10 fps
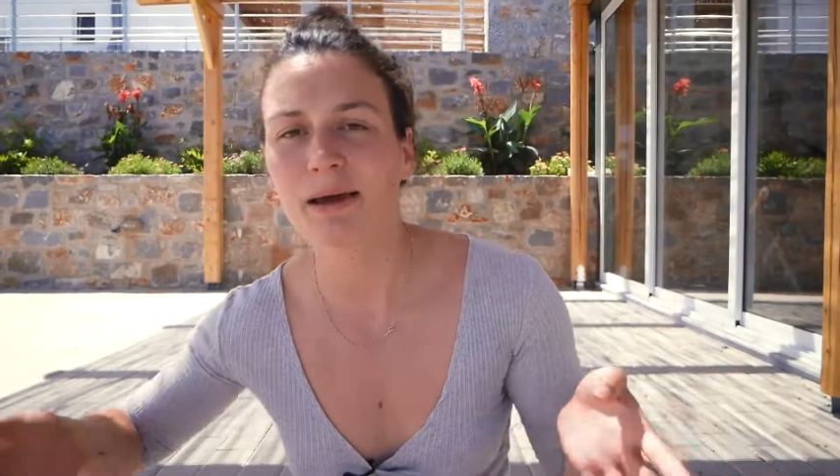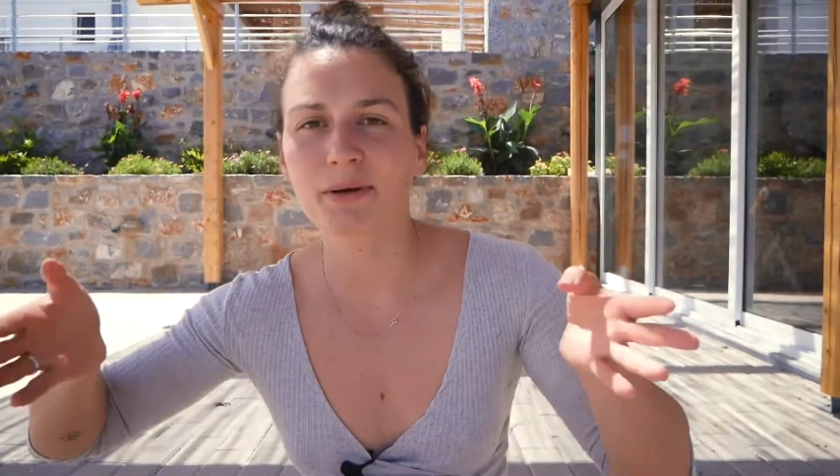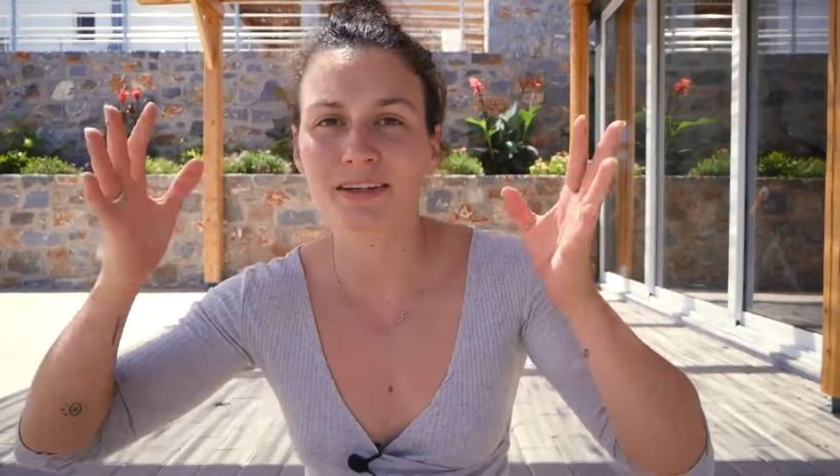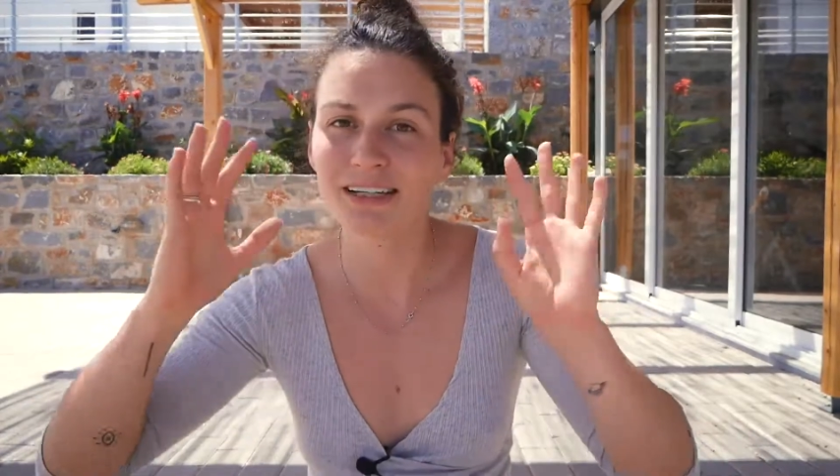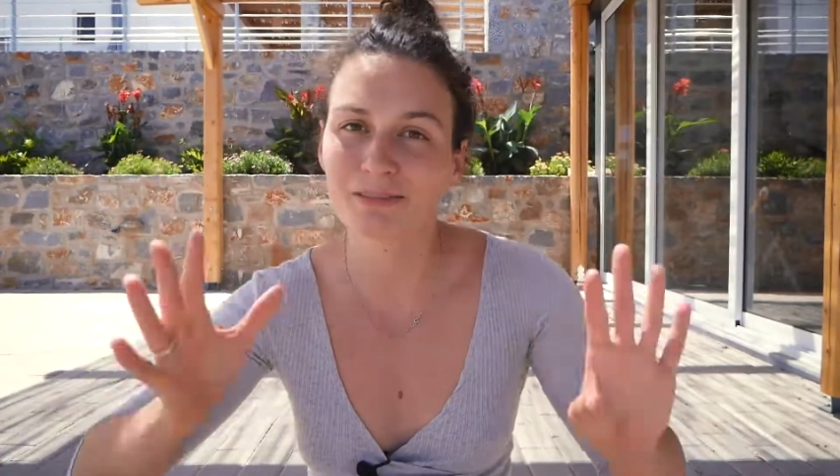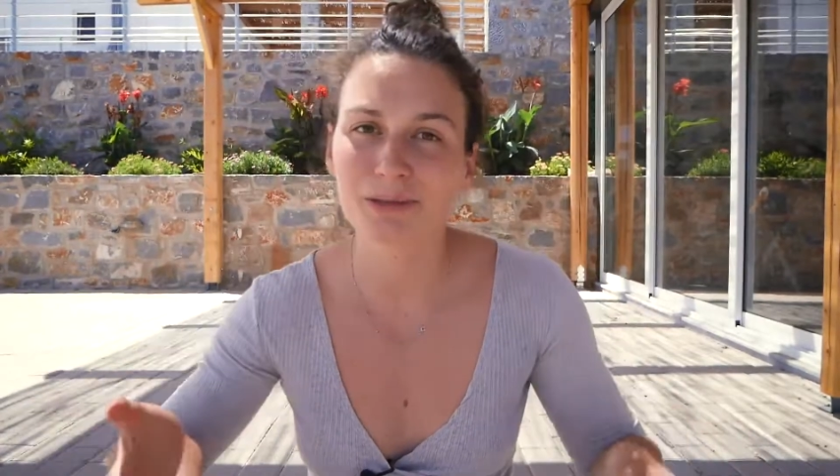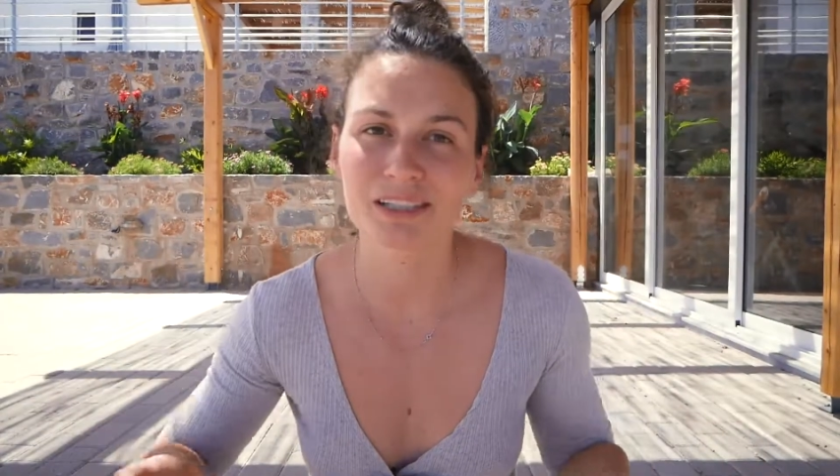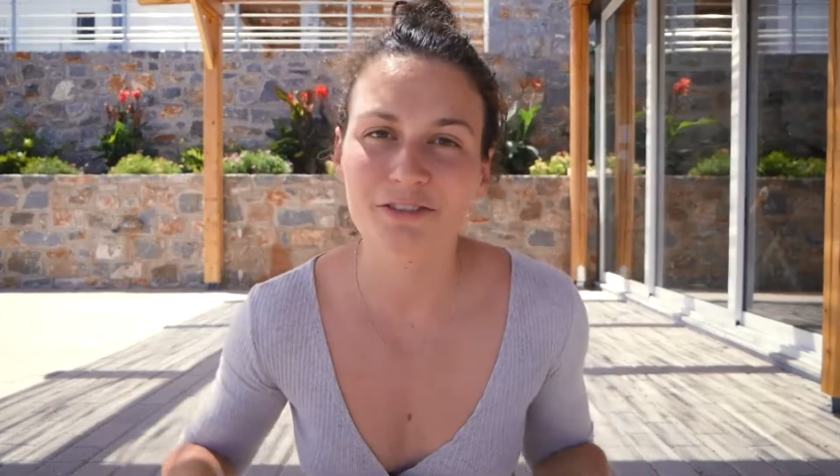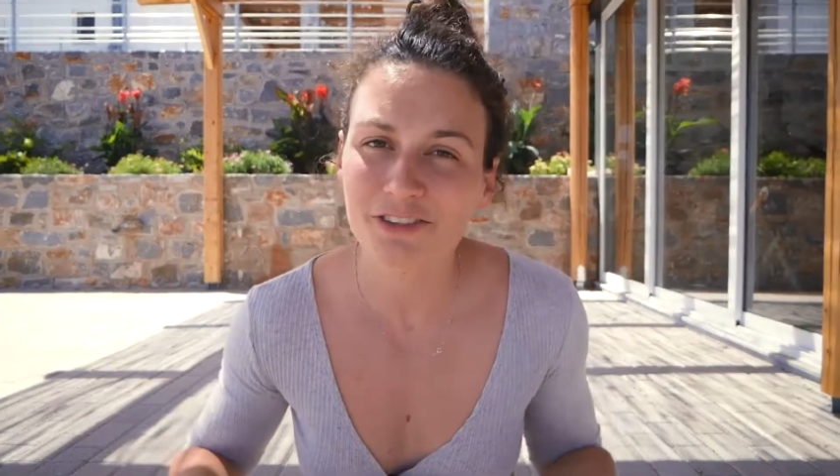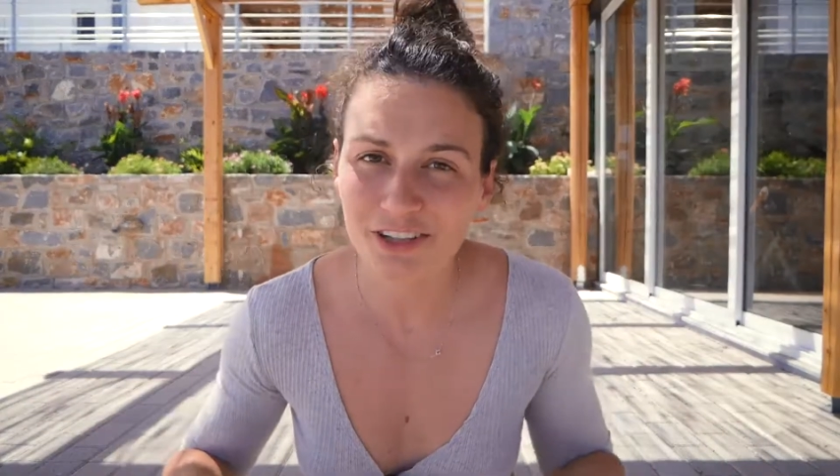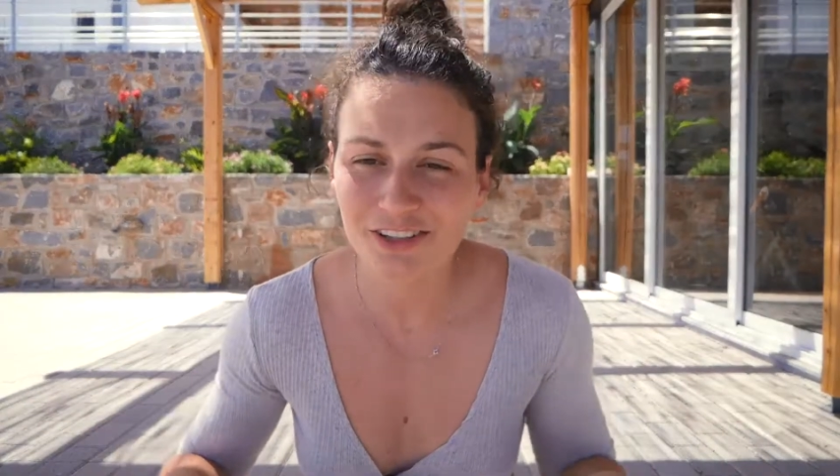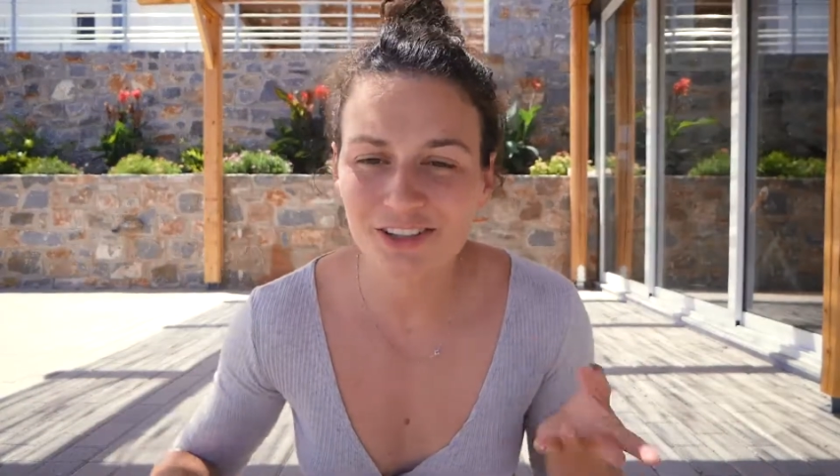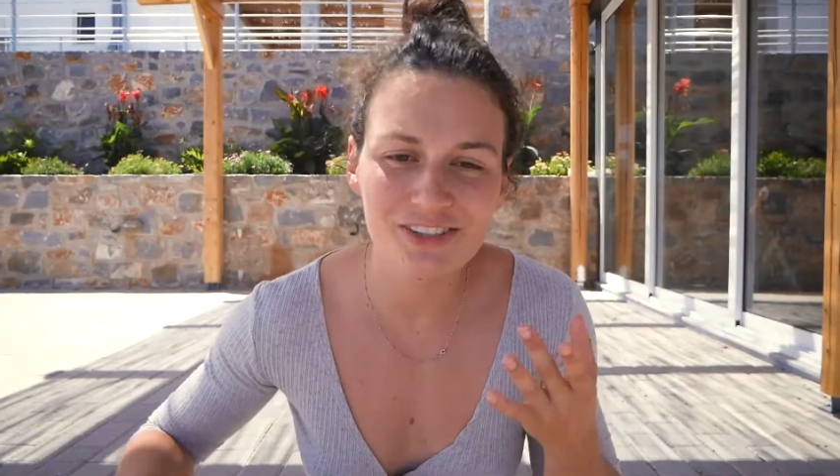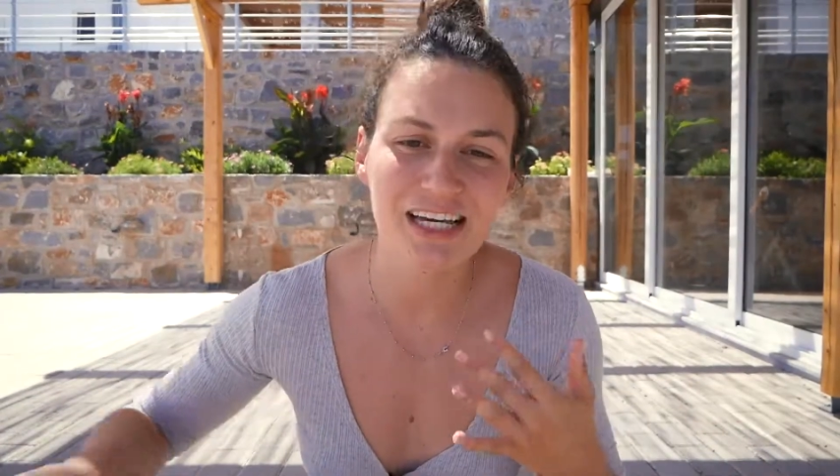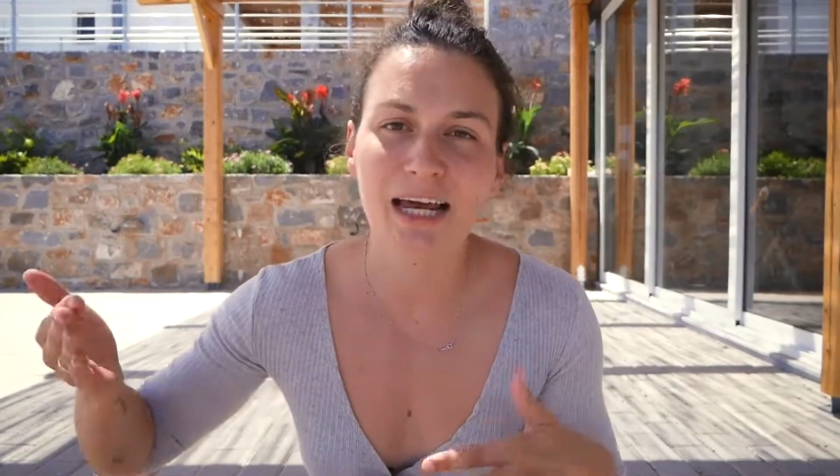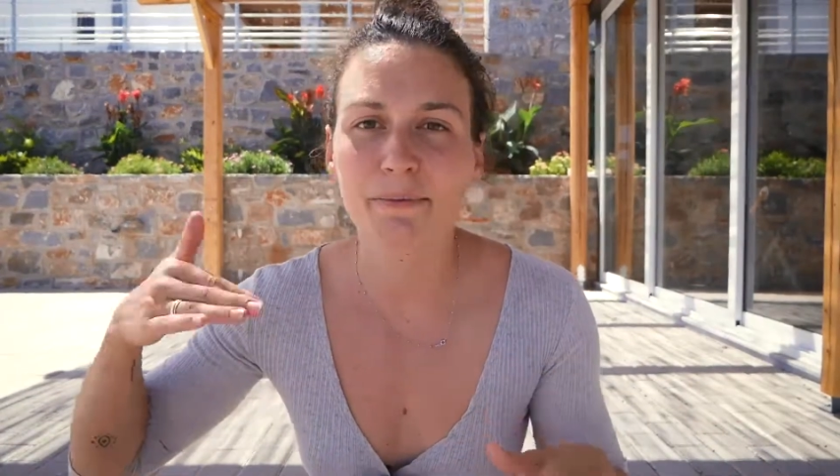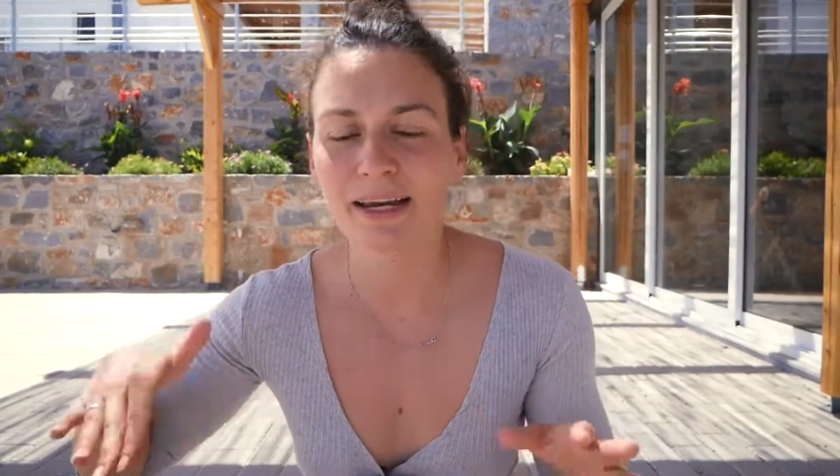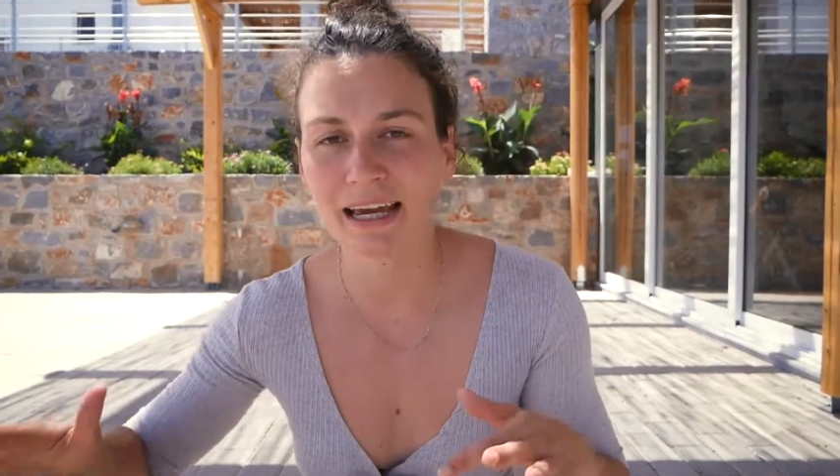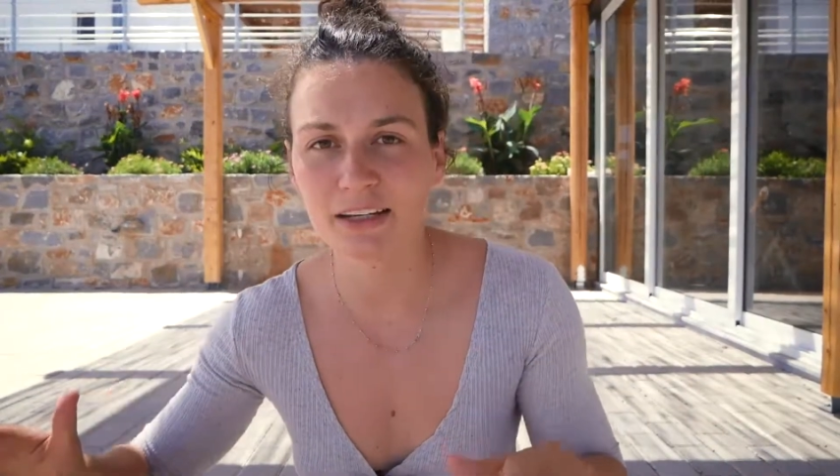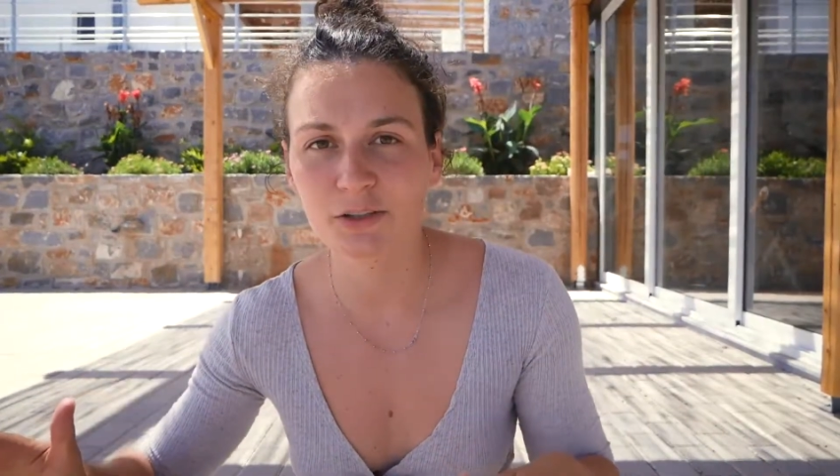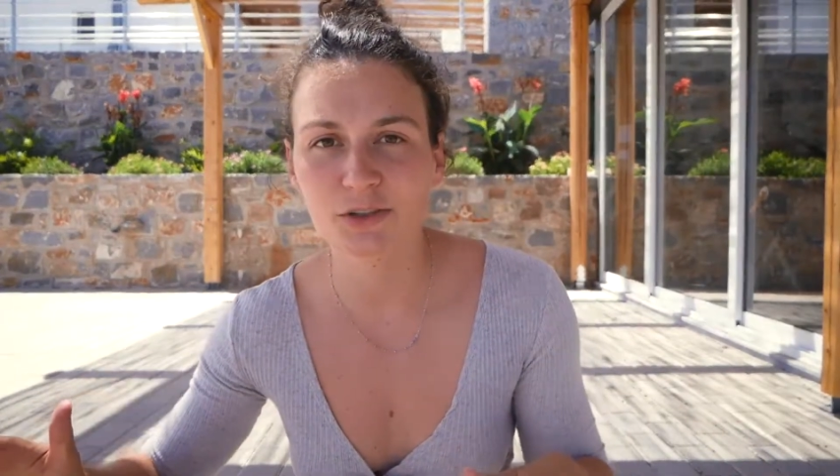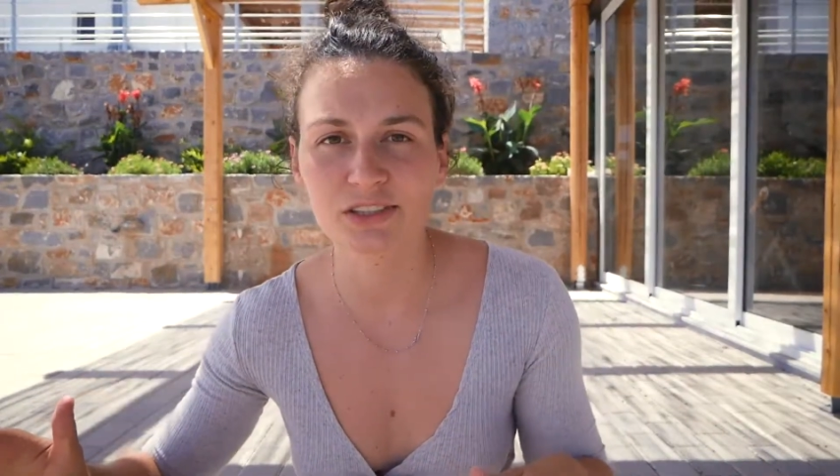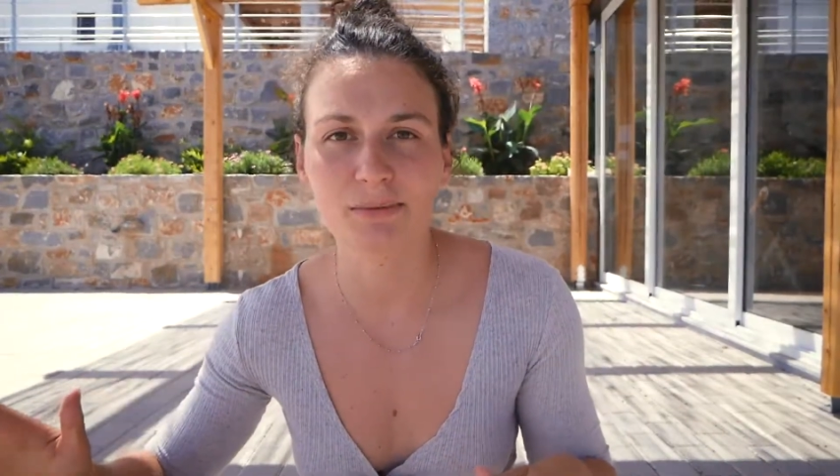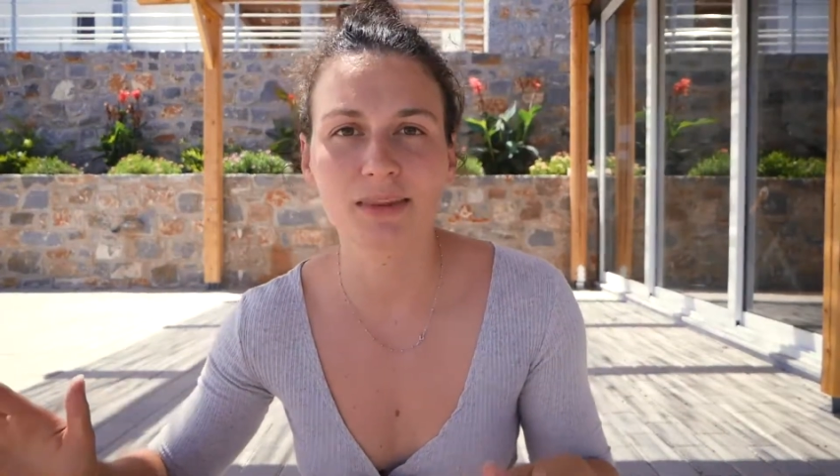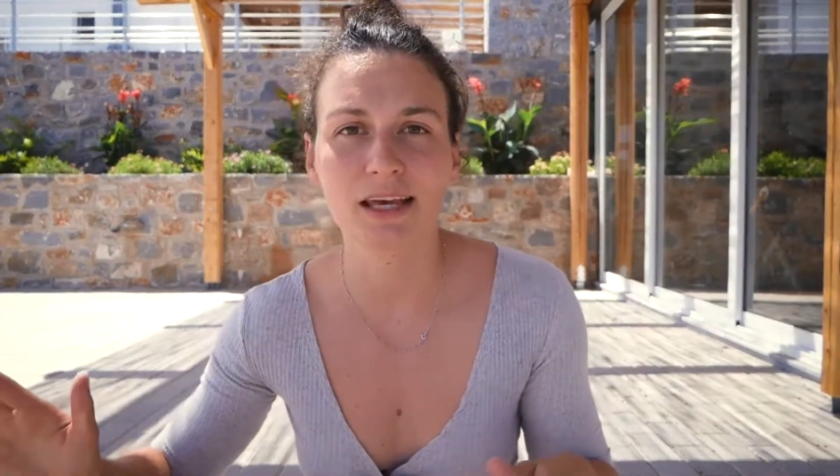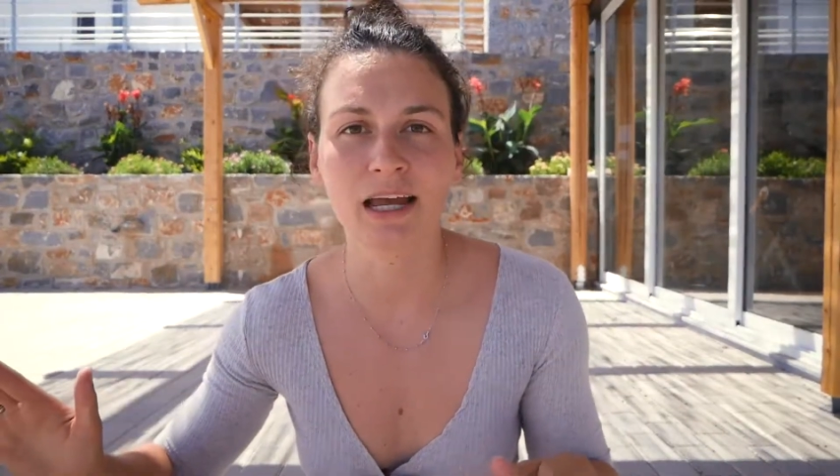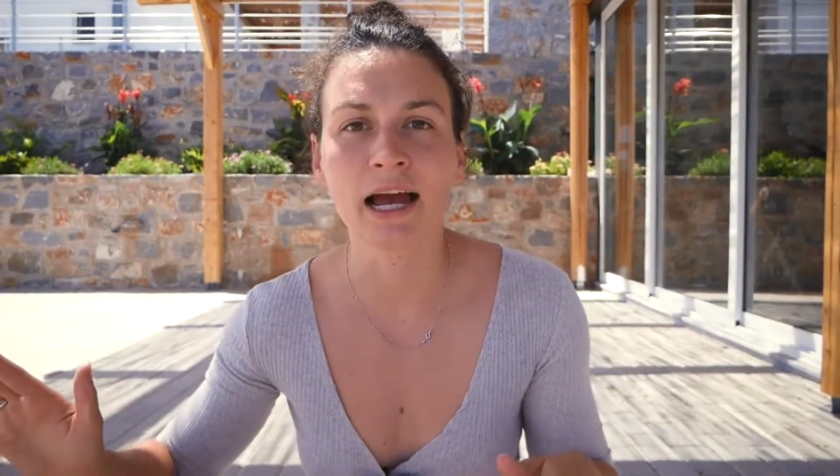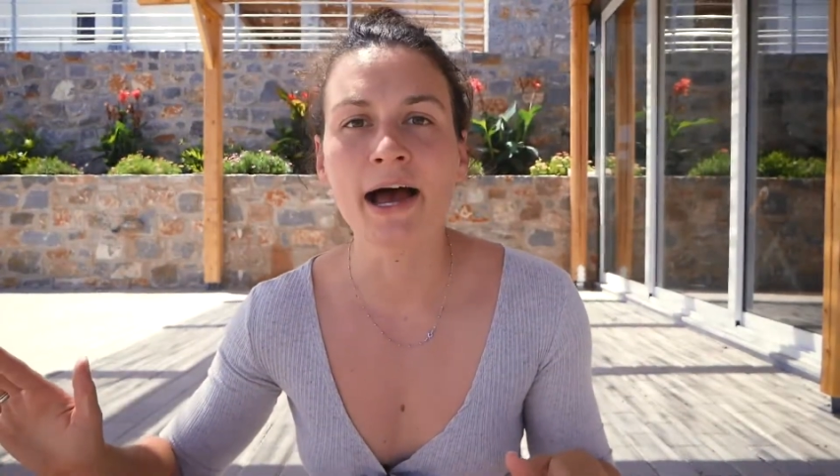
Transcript: because everybody's free on Tuesday and we can do something